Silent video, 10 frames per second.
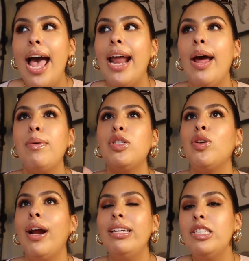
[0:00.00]
and I was
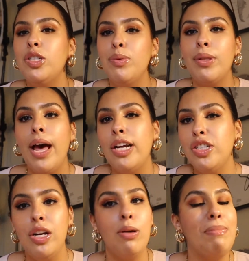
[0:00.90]
trying to do with
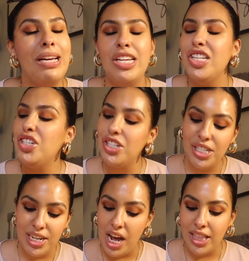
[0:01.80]
eyeshadow, but it is
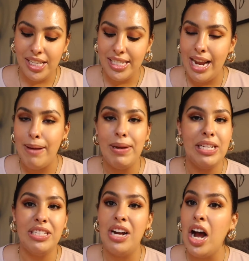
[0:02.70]
just not the same. It
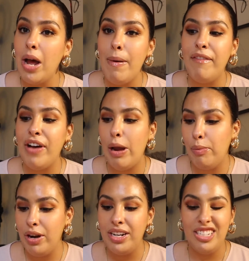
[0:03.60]
does not come out
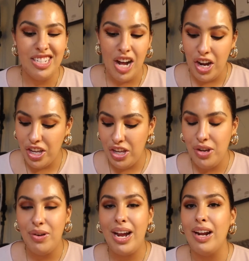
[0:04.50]
vibrant. It's not
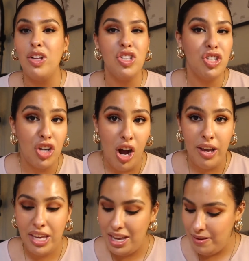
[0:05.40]
cute. It kind of looks
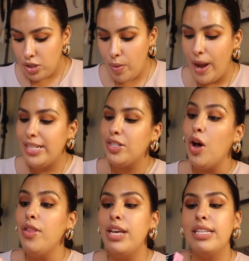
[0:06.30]
chalky. So I
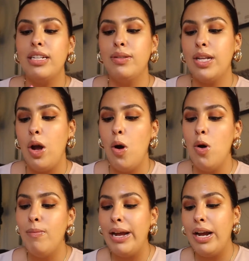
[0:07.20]
saw these and I was like,
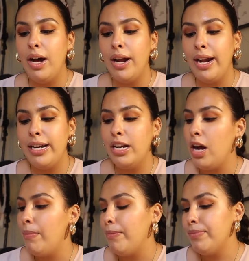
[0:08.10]
oh my god, I need to
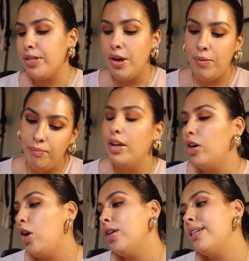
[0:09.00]
cop them. So they're
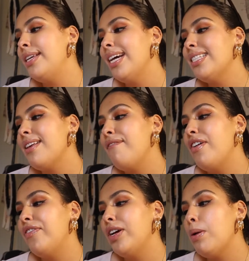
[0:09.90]
called NYX
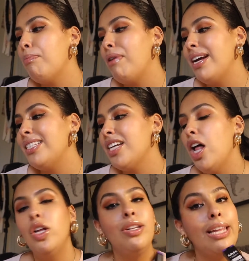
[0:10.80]
Vivid Brights
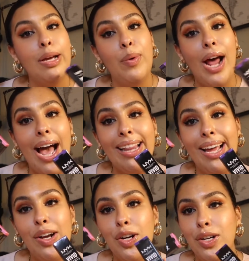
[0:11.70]
Colored Liquid
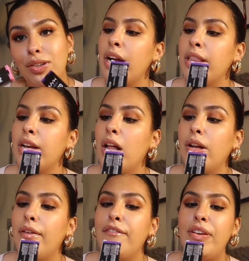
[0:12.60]
Eyeliner. Got in the
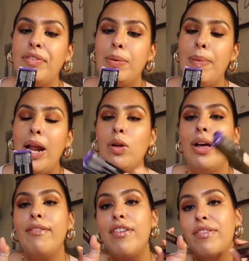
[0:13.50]
color Vivid Petal
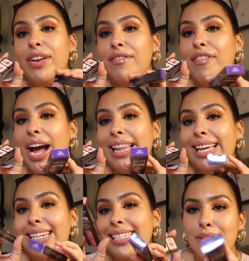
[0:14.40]
and Vivid
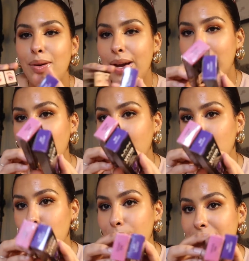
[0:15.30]
Violet. So I thought
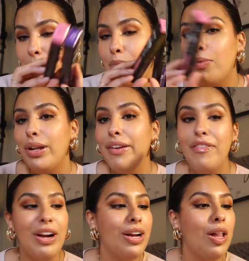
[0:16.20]
those would be some really
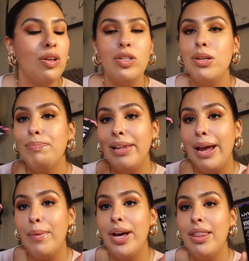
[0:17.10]
fun colors to
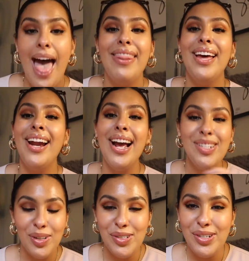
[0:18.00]
play with. And then I
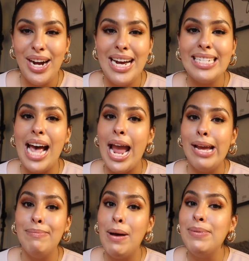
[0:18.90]
told you guys I
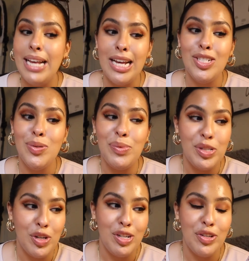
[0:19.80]
am obsessed with
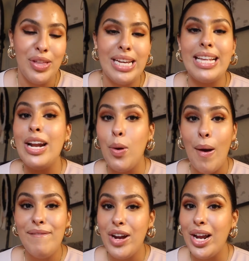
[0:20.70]
Stranger Things. I know
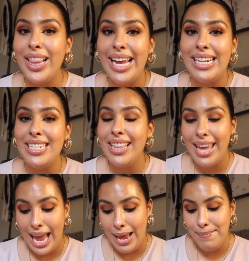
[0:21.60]
I'm very late to the
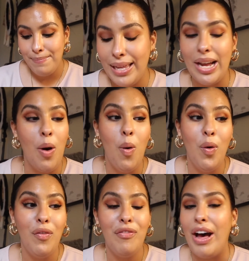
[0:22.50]
game, like a
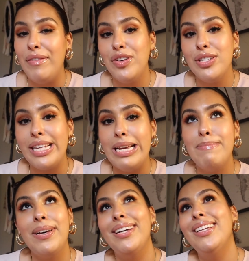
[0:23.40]
whole 5 years late,
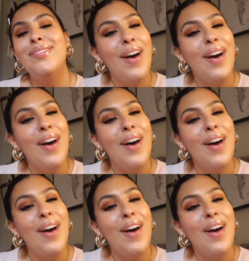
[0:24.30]
but it's